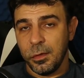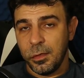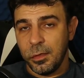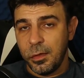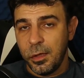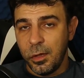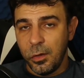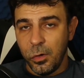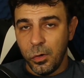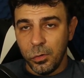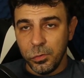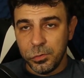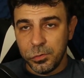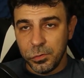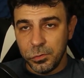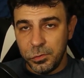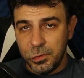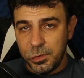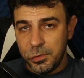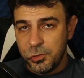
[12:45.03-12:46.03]
They
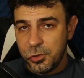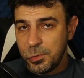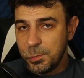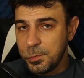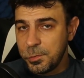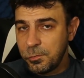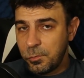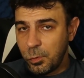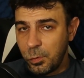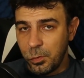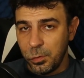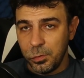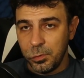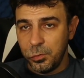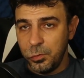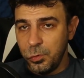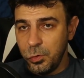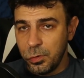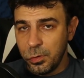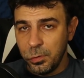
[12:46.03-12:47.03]
also need chips for
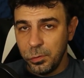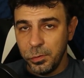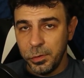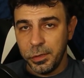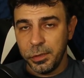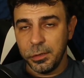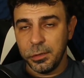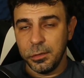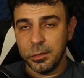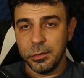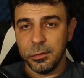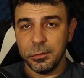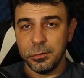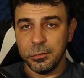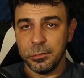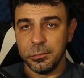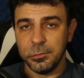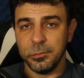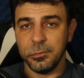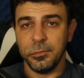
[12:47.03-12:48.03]
Neuralink,
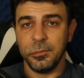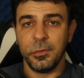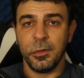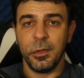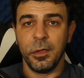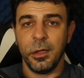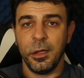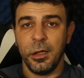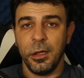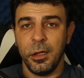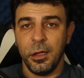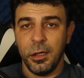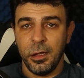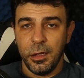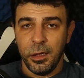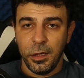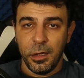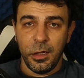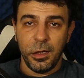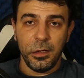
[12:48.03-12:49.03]

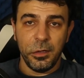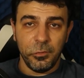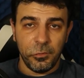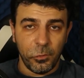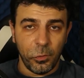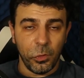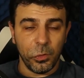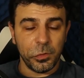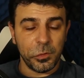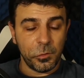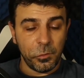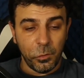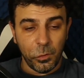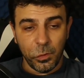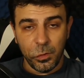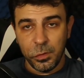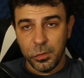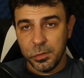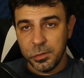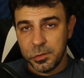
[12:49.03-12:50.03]
and of course
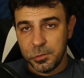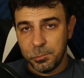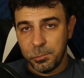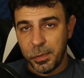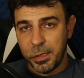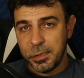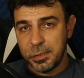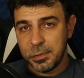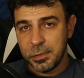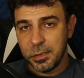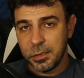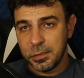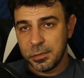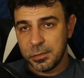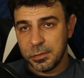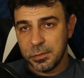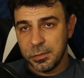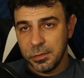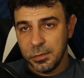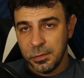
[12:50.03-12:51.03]
for
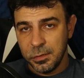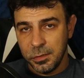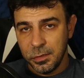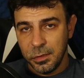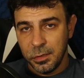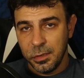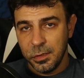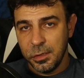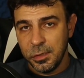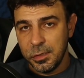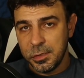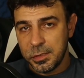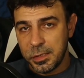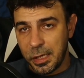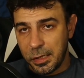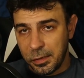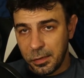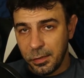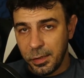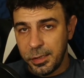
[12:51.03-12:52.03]
SpaceX
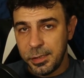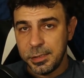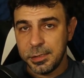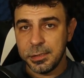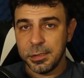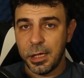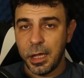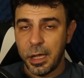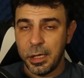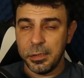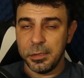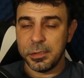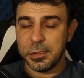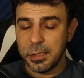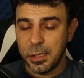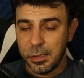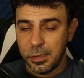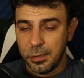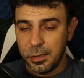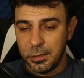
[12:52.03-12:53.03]
satellites and
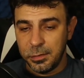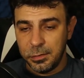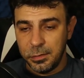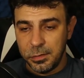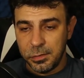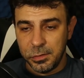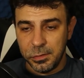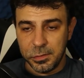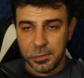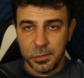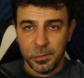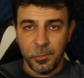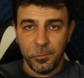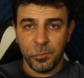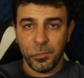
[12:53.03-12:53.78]
satellite dishes.